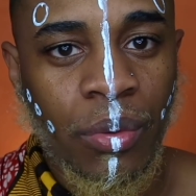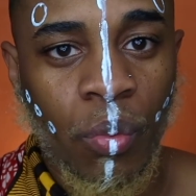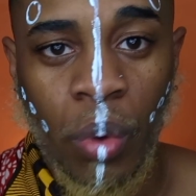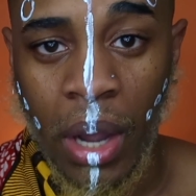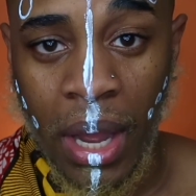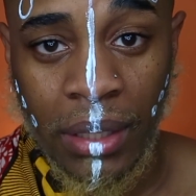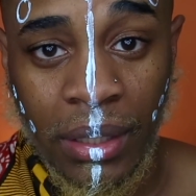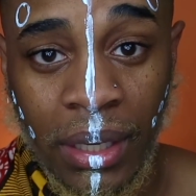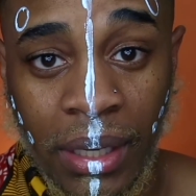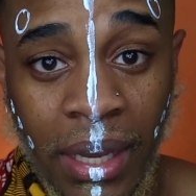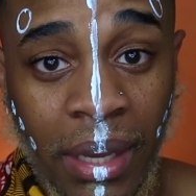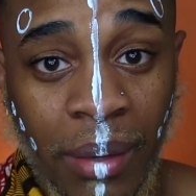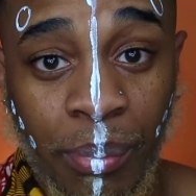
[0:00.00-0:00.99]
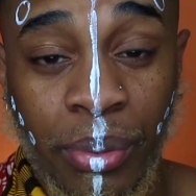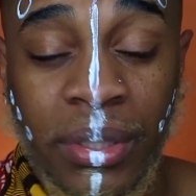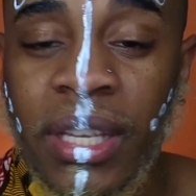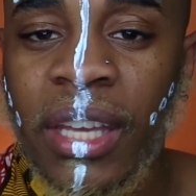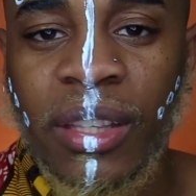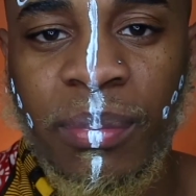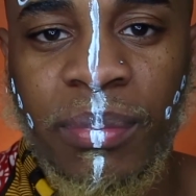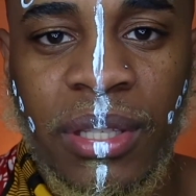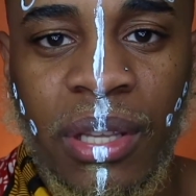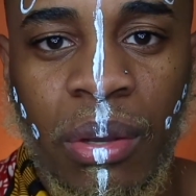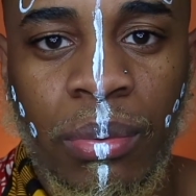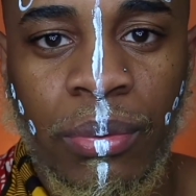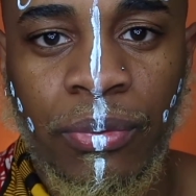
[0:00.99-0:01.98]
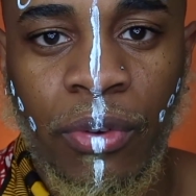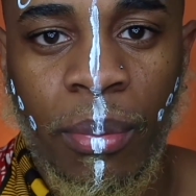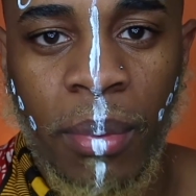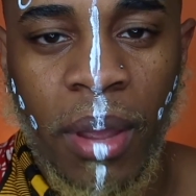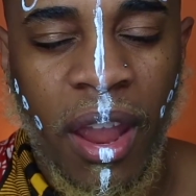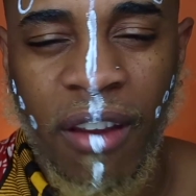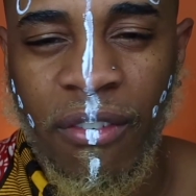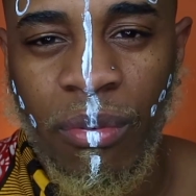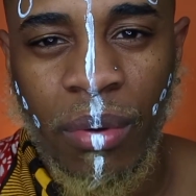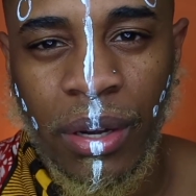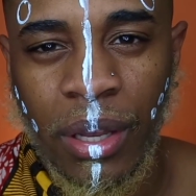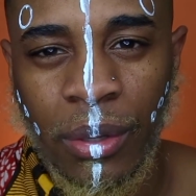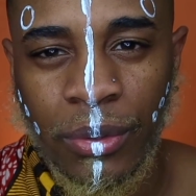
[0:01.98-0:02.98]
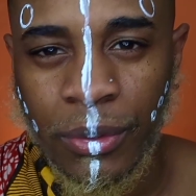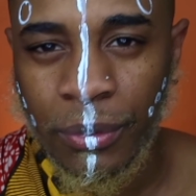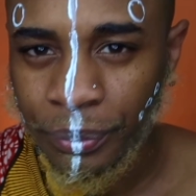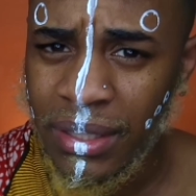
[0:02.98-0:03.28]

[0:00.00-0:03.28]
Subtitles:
Wakanda can protect themselves from everyone else.